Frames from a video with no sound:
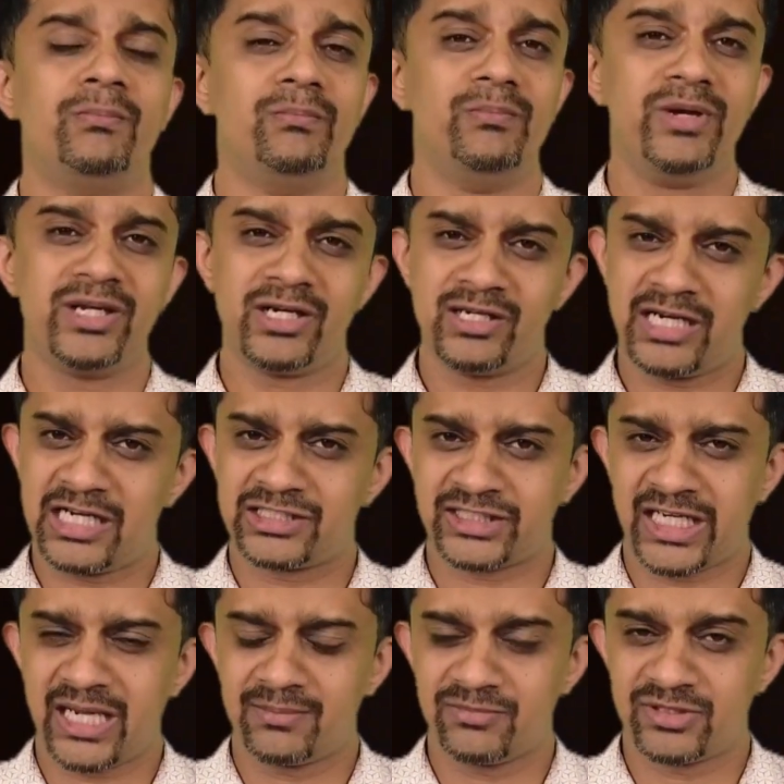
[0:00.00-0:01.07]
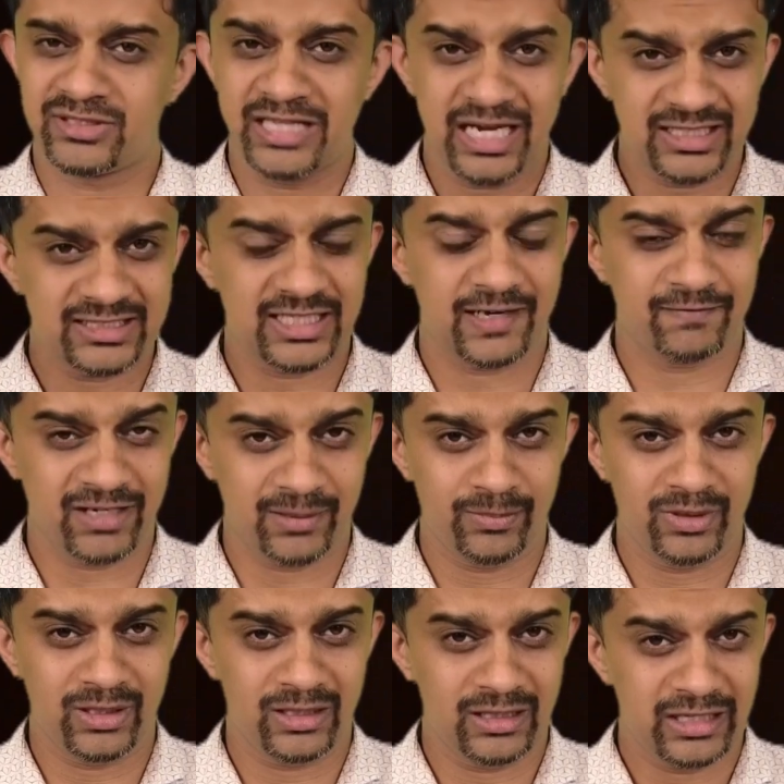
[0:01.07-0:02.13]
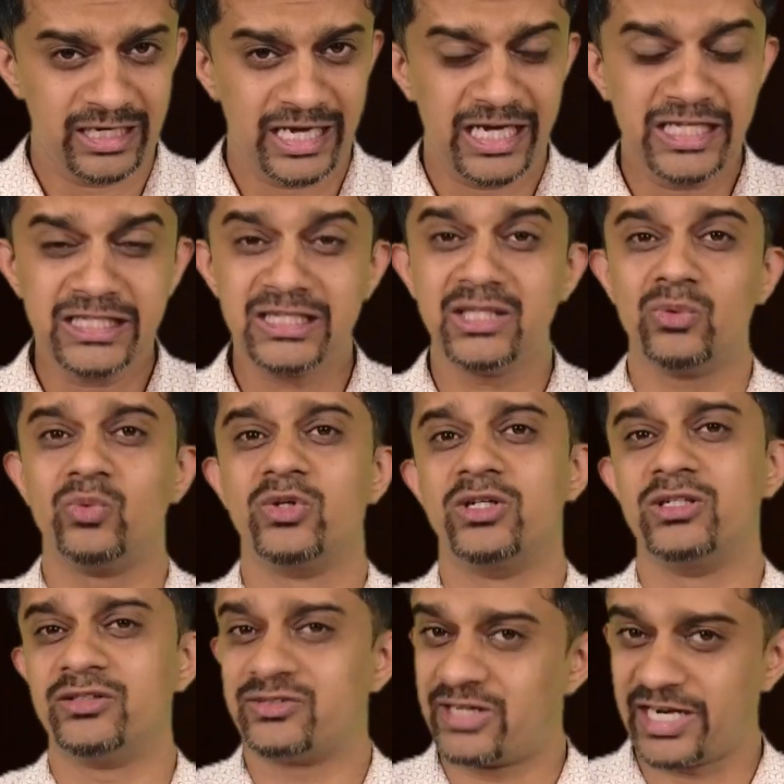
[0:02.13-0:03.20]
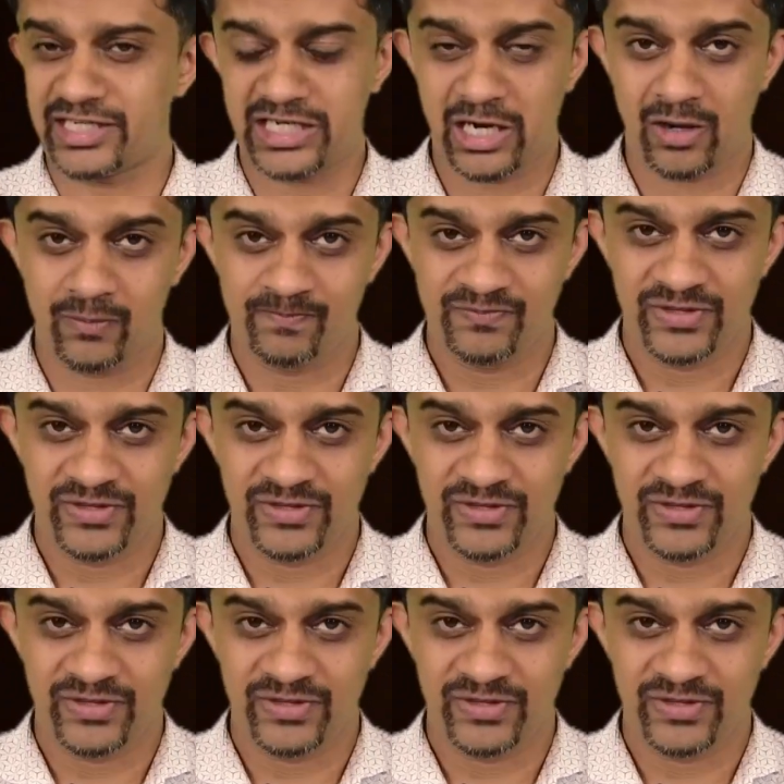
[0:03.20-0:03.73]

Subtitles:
mirror dash cams that's available in the world right now.